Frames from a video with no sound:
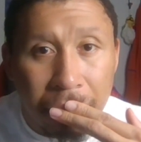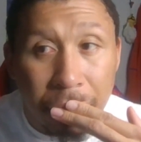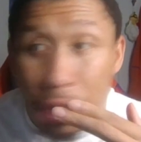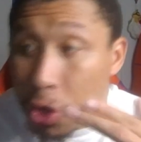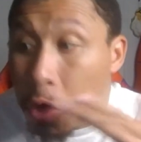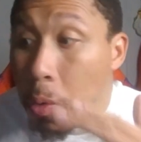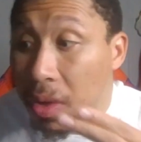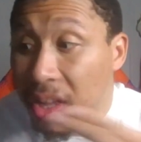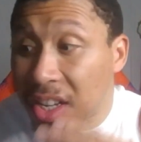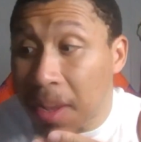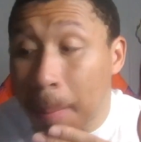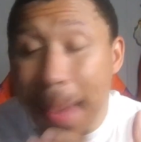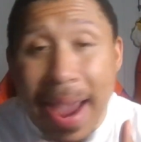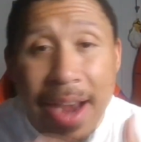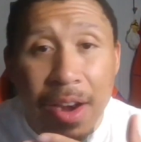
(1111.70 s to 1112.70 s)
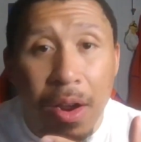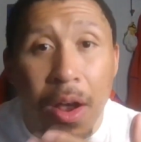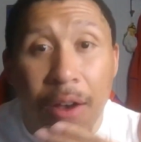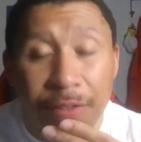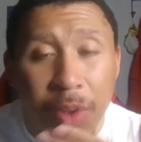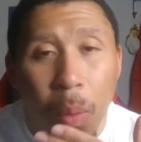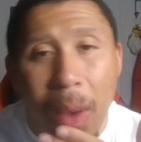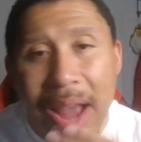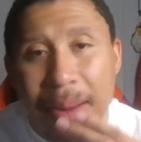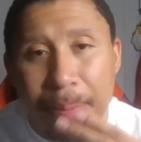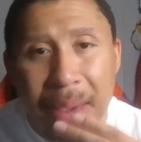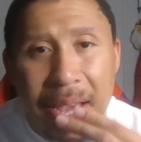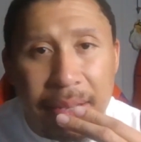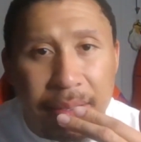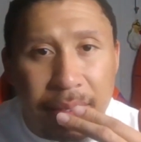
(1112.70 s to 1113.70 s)
You were the commander of the white
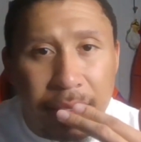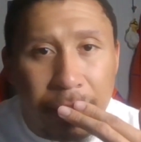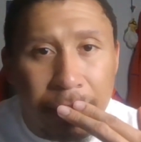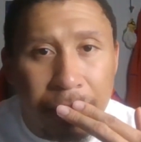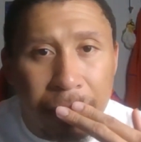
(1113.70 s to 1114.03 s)
base.